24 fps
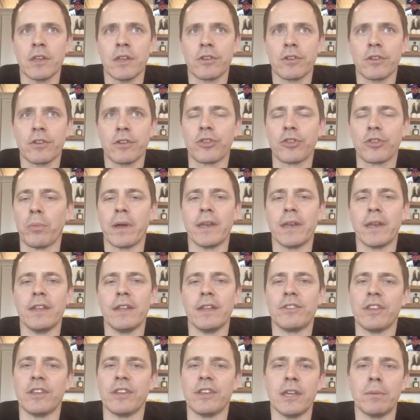so
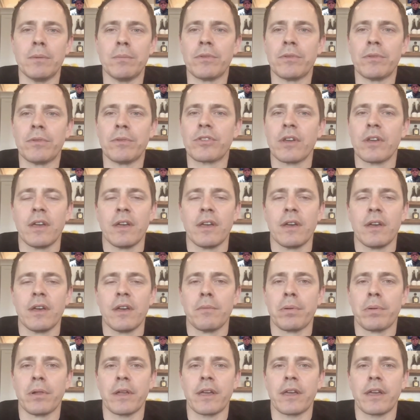many teams
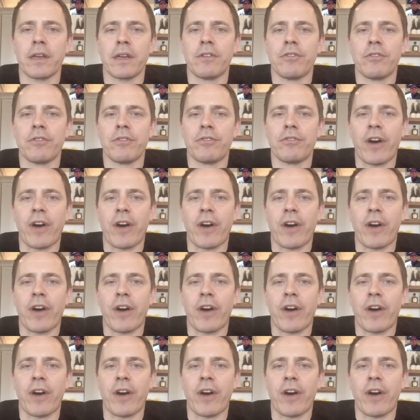playing